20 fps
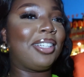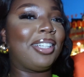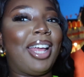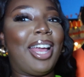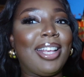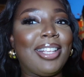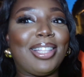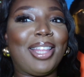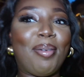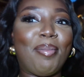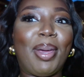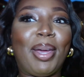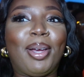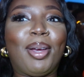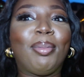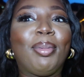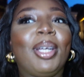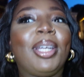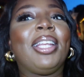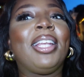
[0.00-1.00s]
nice. That
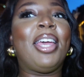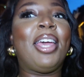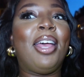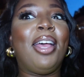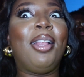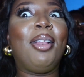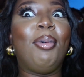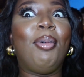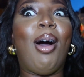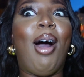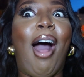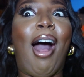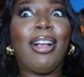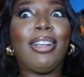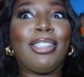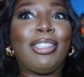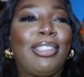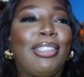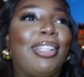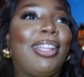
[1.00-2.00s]
makeup looking hella
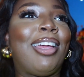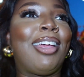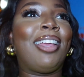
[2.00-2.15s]
washed.